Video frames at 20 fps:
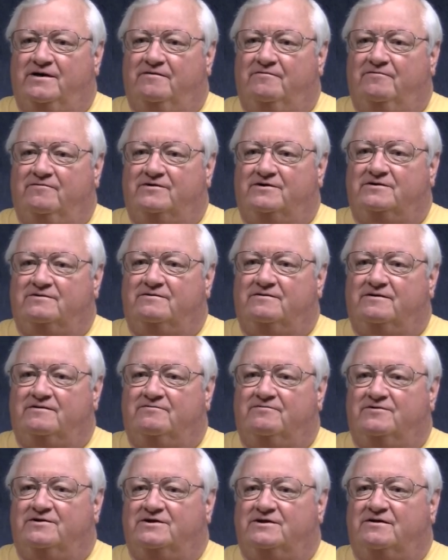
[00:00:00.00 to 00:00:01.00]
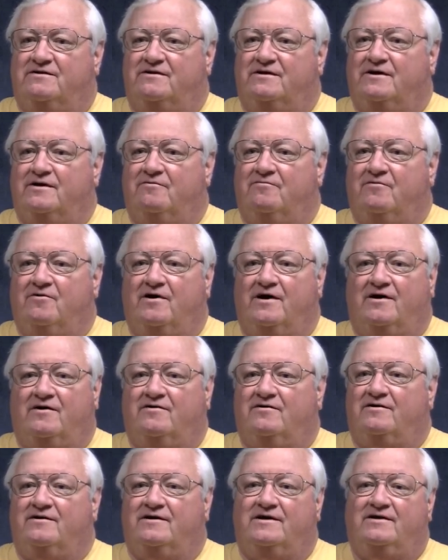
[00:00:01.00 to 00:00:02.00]
It was a thing where I
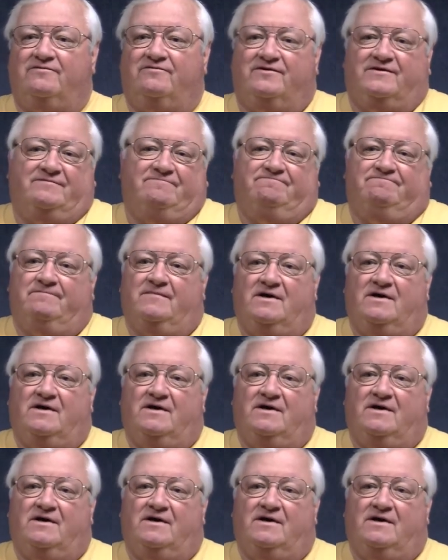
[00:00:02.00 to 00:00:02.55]
couldn't even